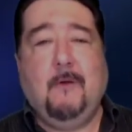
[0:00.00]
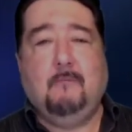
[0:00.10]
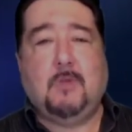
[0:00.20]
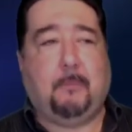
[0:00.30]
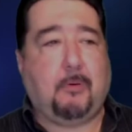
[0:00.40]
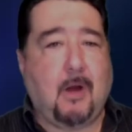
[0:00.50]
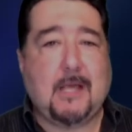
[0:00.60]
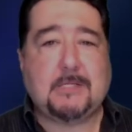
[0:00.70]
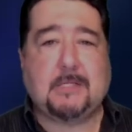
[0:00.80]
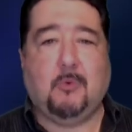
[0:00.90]

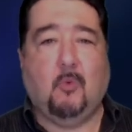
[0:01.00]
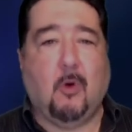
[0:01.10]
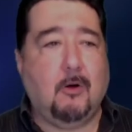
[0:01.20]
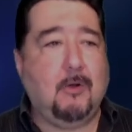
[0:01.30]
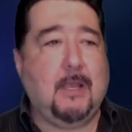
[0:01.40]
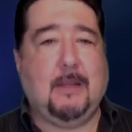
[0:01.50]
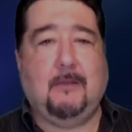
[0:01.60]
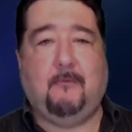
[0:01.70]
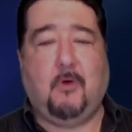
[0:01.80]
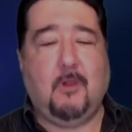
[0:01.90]
depressed and worried
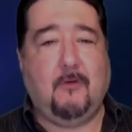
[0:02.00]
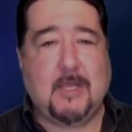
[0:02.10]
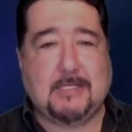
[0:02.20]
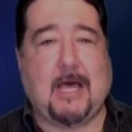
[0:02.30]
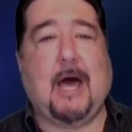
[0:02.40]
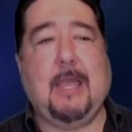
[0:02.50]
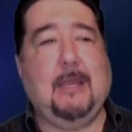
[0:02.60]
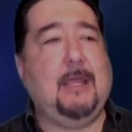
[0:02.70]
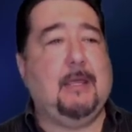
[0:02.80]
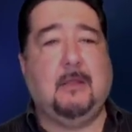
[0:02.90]
and full of
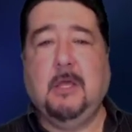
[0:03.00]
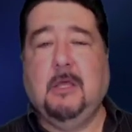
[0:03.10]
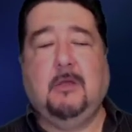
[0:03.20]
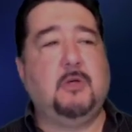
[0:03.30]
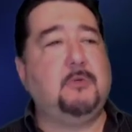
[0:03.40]
anxiety, and there's,